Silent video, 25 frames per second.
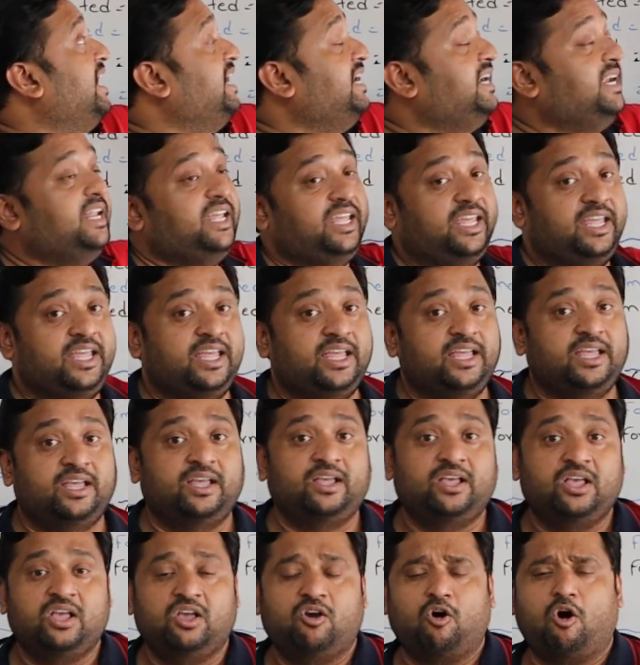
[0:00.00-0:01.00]
NT.
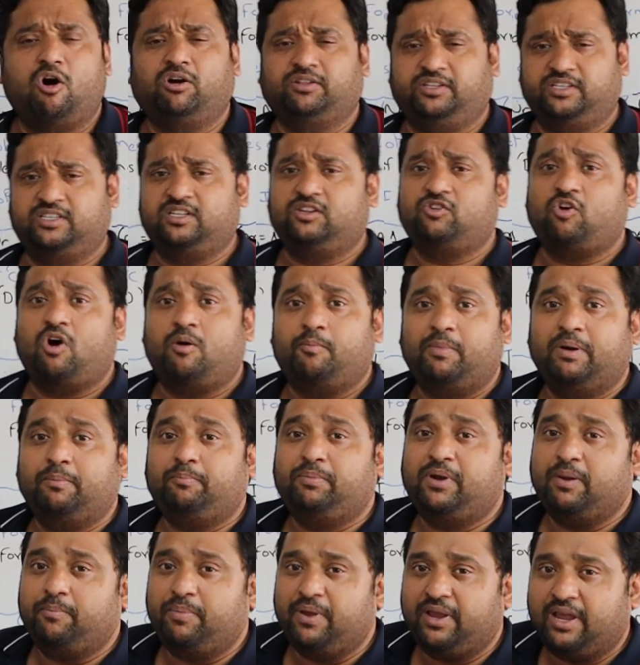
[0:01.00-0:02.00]
Okay, this is a
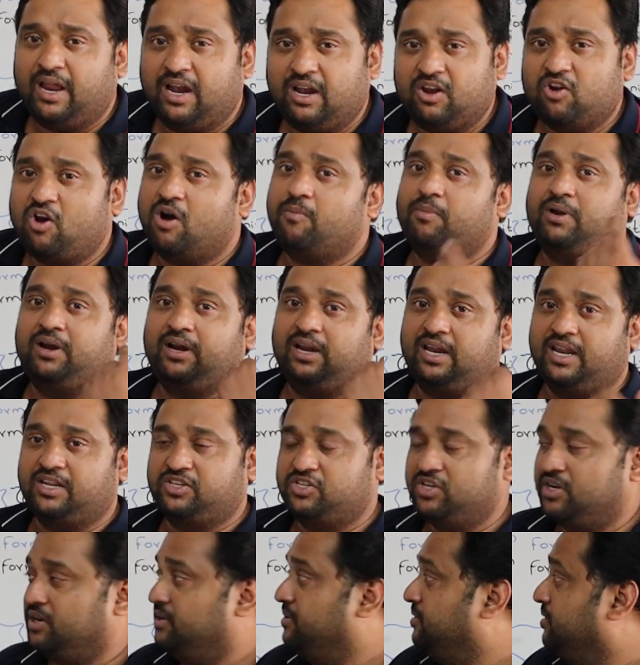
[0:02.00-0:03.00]
typical
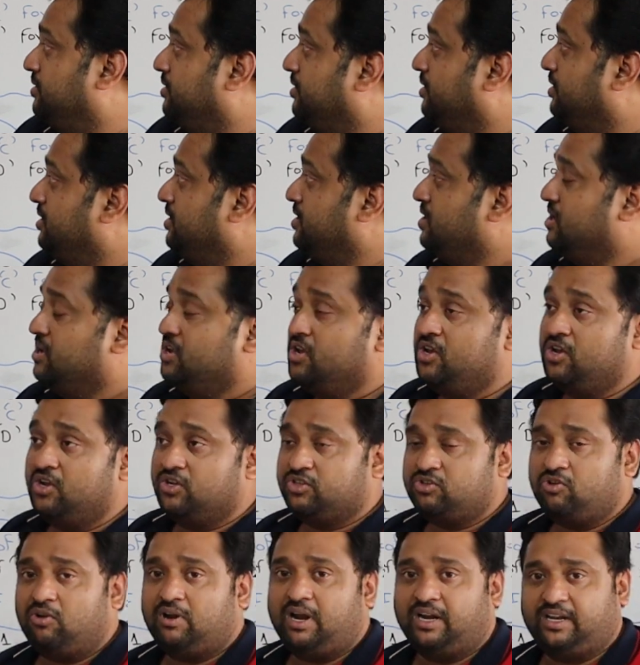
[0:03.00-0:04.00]
nomenclature.
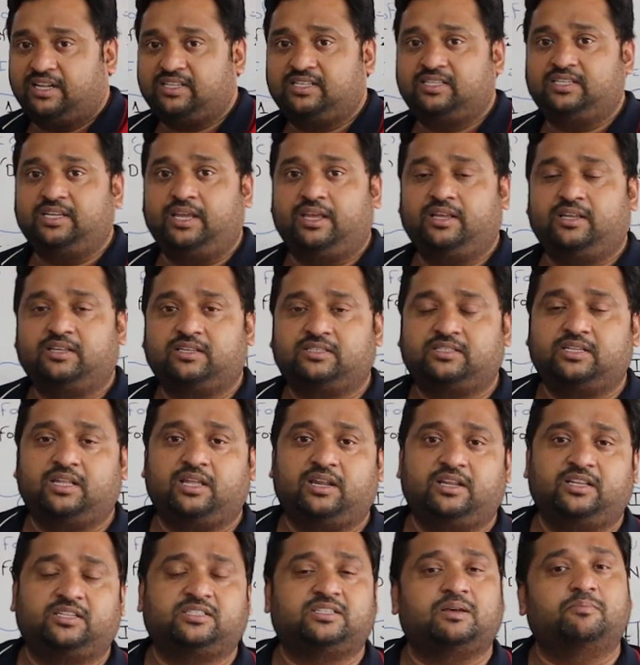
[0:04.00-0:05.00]
So let us think
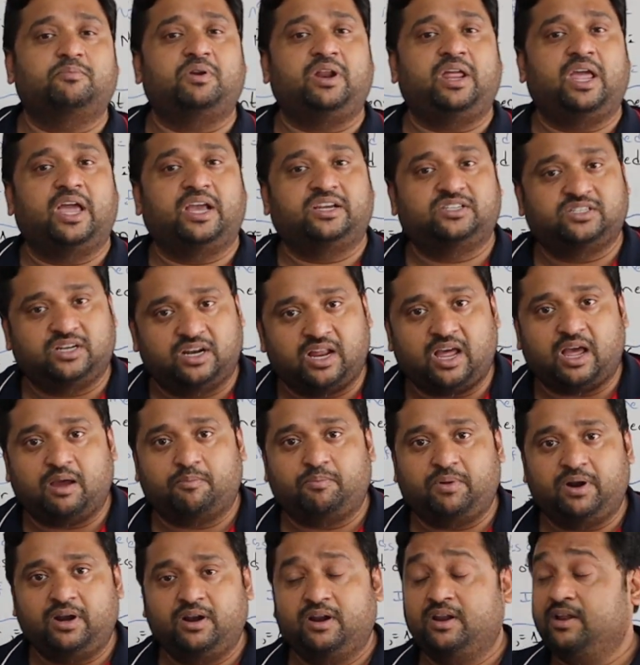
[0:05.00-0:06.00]
there is some reaction
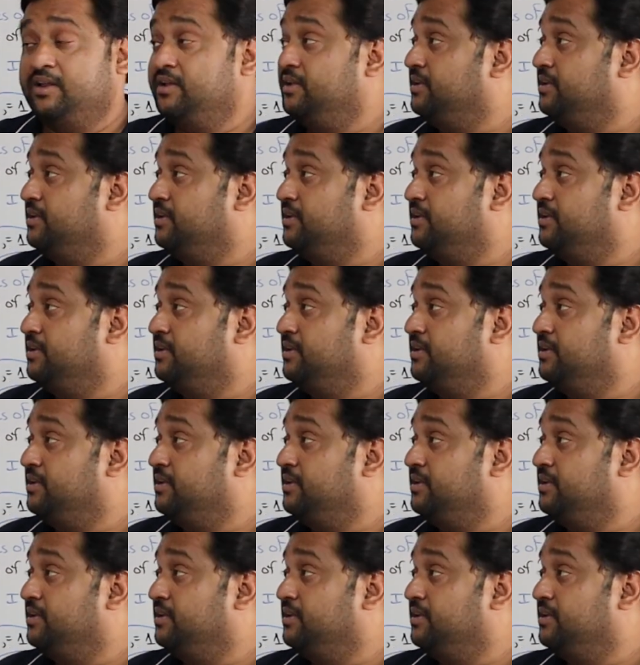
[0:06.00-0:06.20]
happened.